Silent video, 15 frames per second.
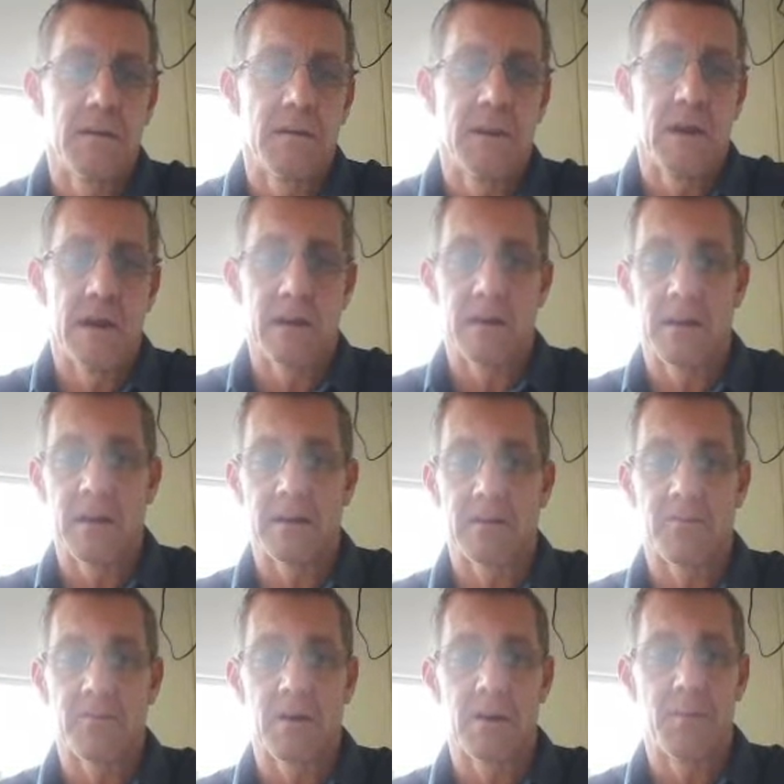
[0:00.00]
the
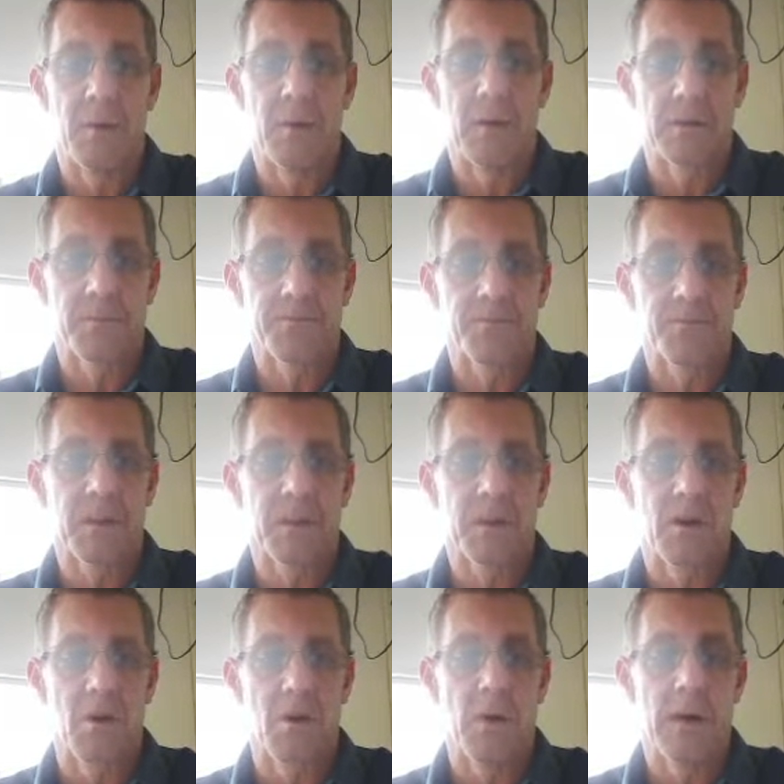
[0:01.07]
online gradebook,
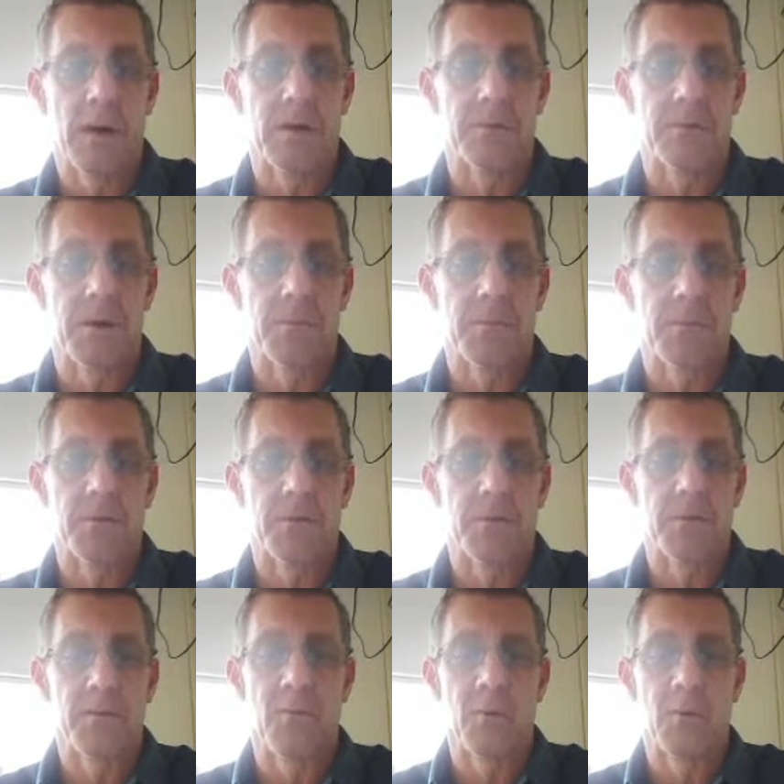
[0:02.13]
OL number
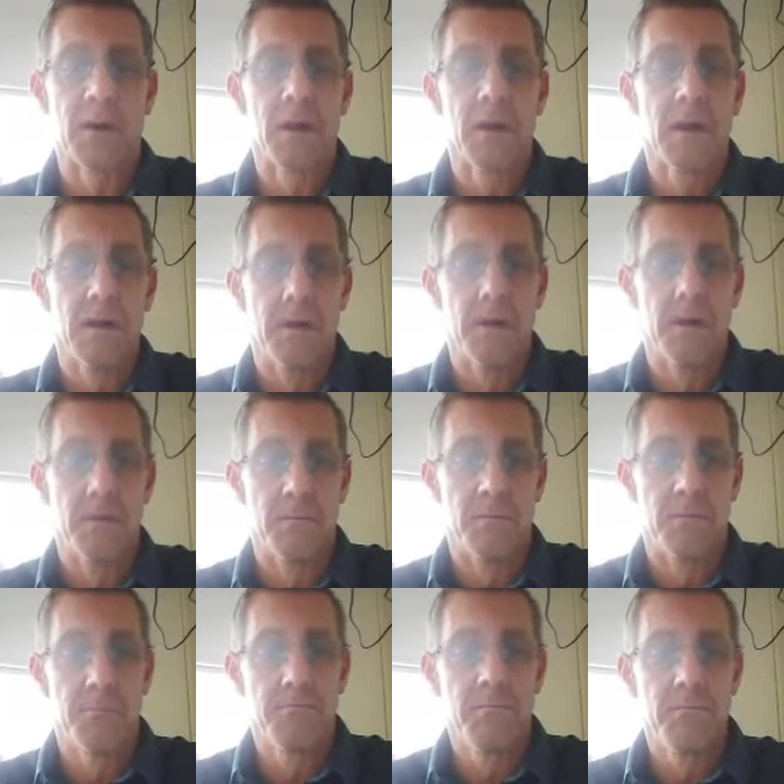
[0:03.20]
34.
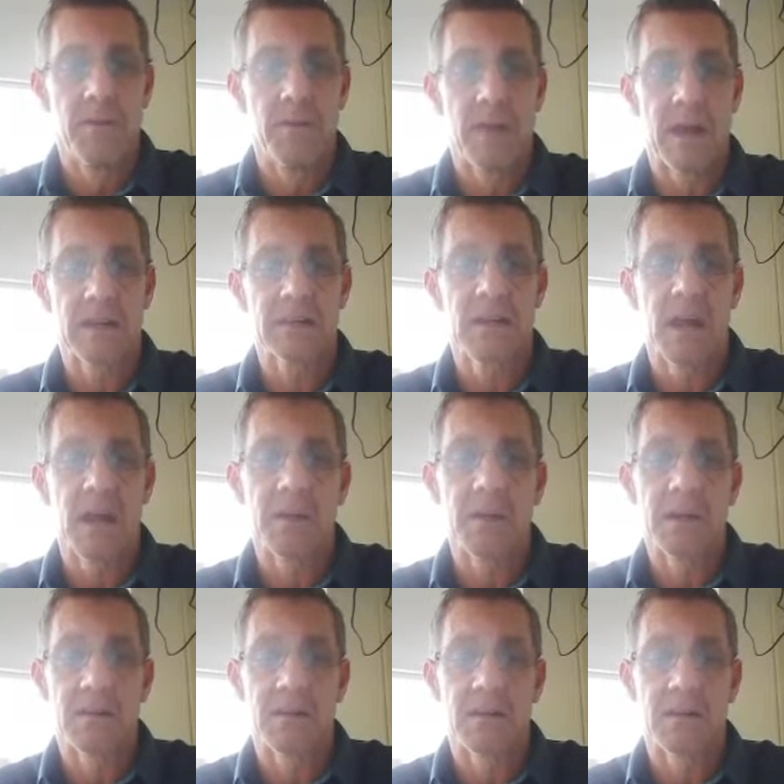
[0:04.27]
And that assignment
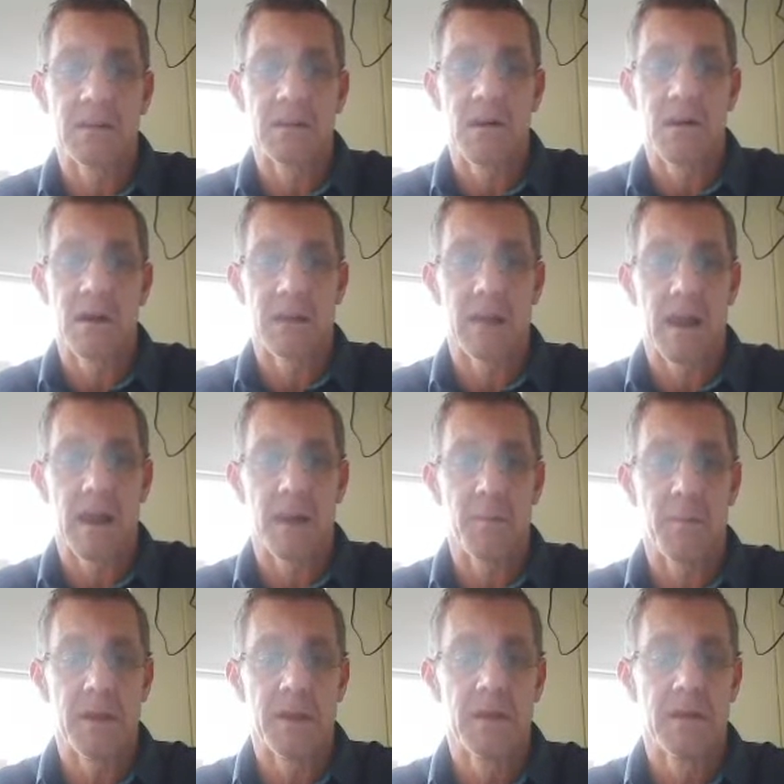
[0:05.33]
lives in Khan
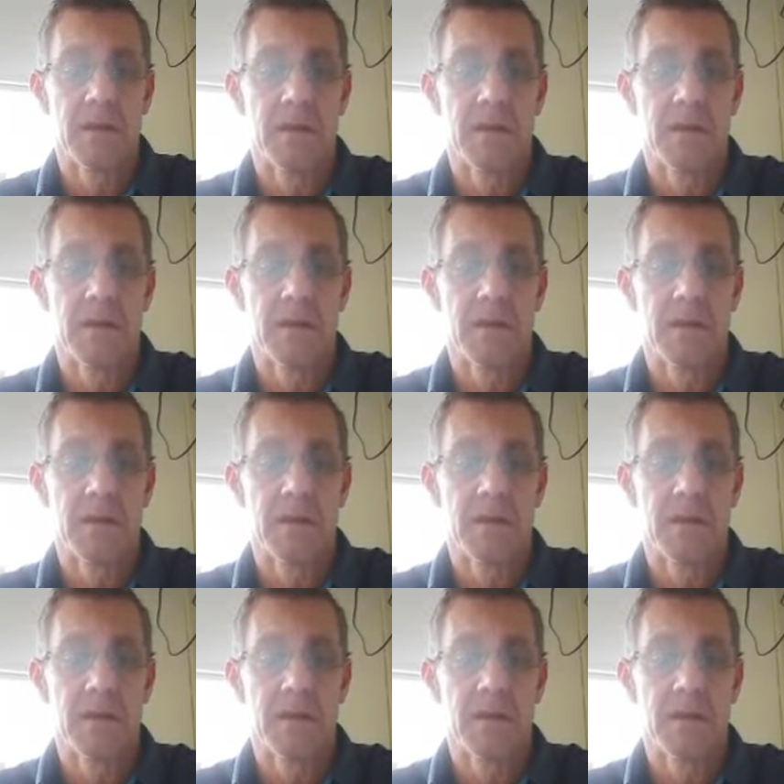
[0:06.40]
Academy.